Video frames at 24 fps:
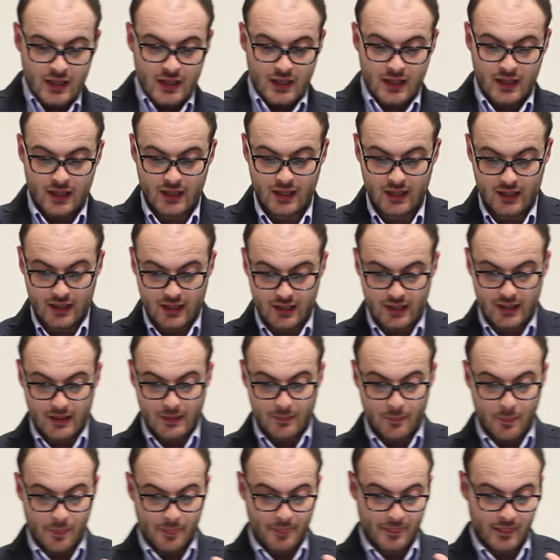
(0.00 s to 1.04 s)

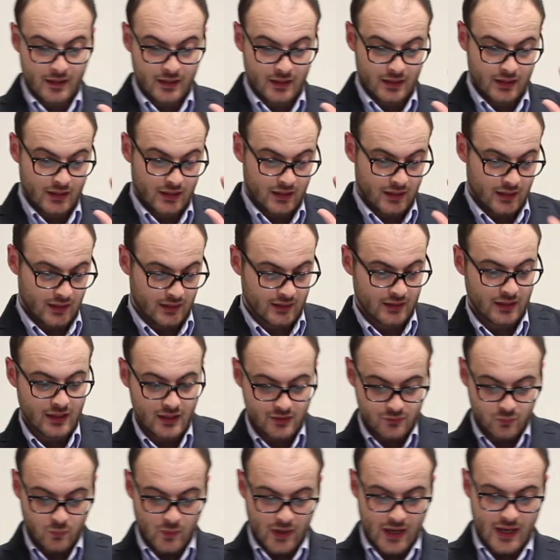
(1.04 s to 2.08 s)
In this
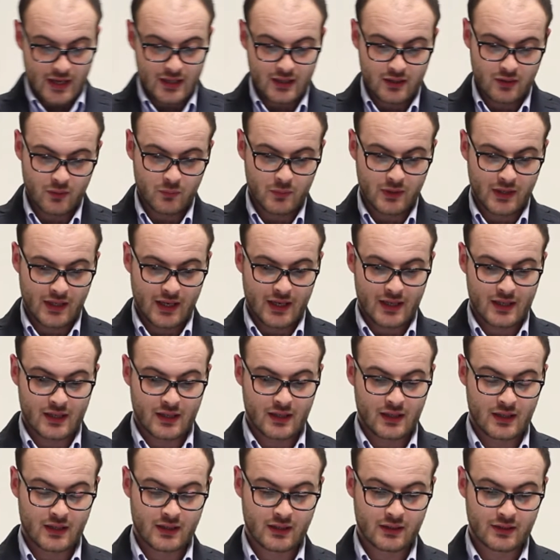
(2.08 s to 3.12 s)
way, we can
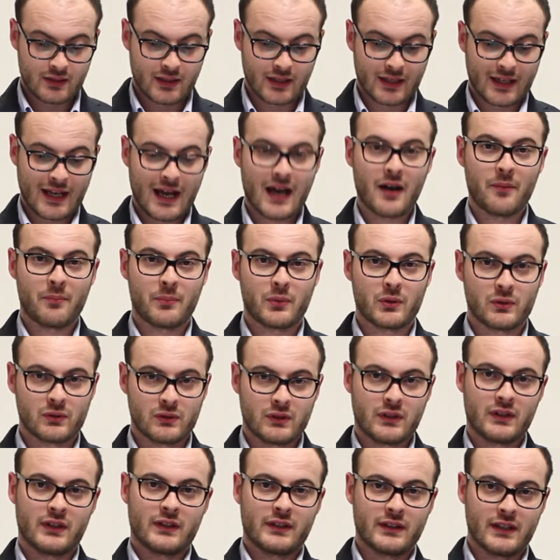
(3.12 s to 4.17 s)
decouple
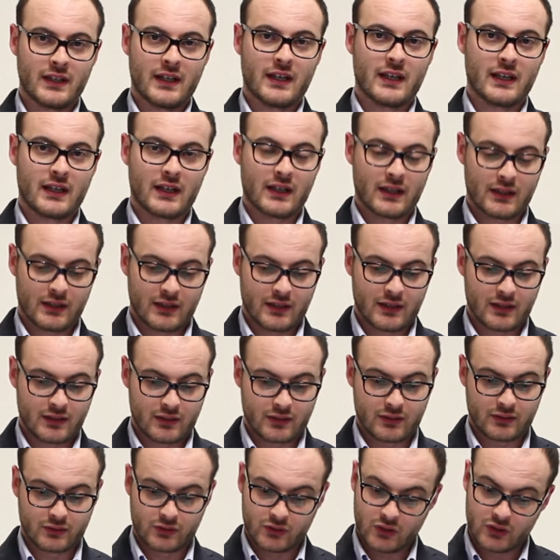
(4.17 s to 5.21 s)
the
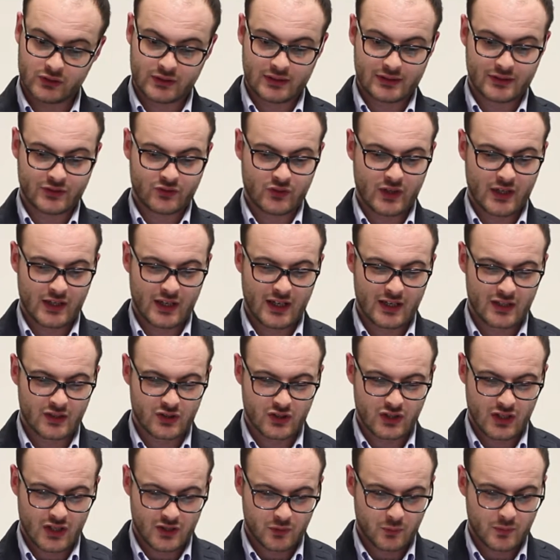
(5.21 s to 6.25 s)
total strain
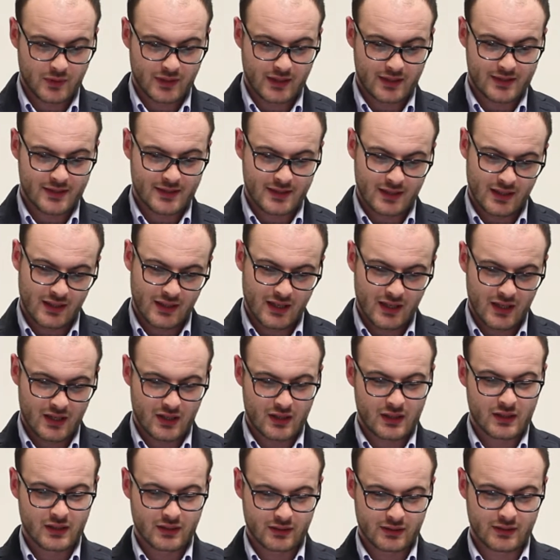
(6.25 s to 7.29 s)
energy. As we can see
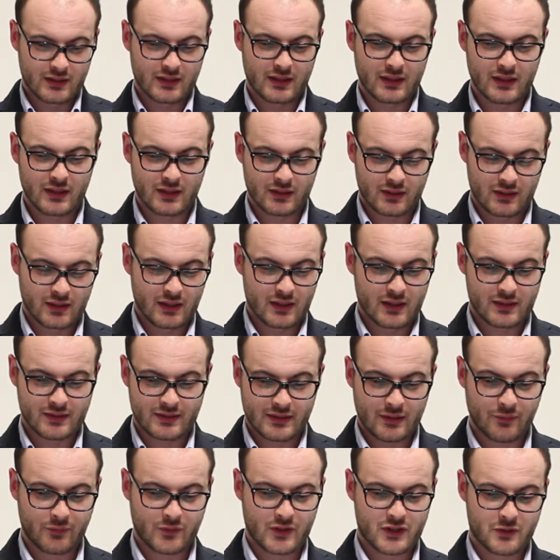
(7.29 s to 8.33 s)
here, the
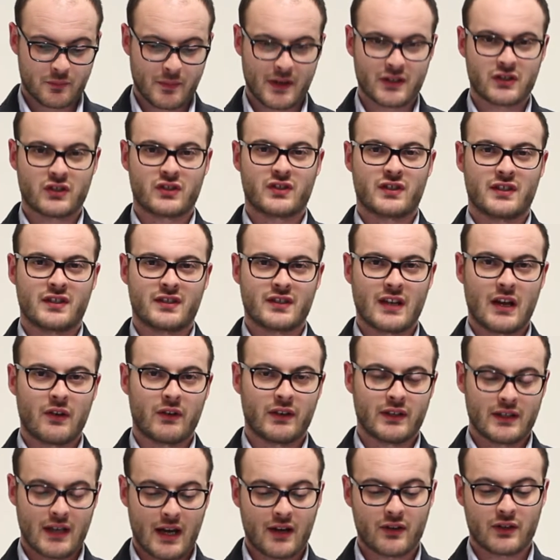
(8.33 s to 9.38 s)
stiffness matrix is now a
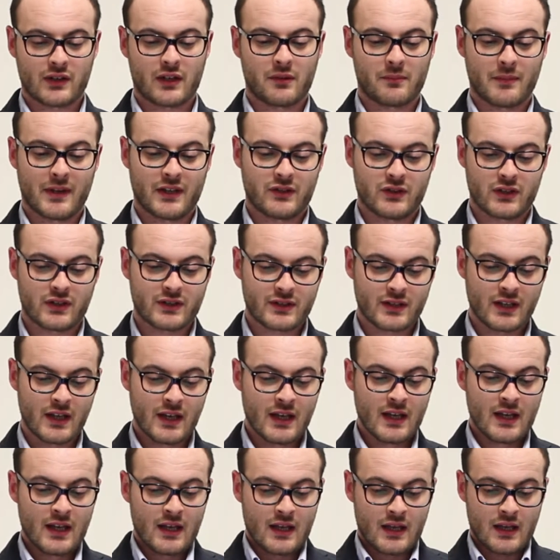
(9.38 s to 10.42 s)
diagonal matrix.
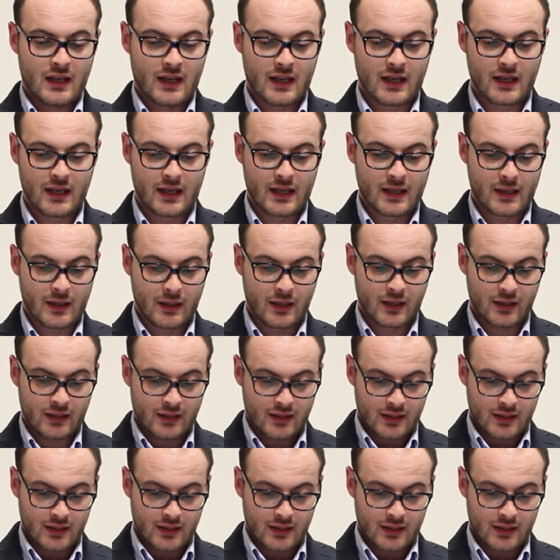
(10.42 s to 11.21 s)
And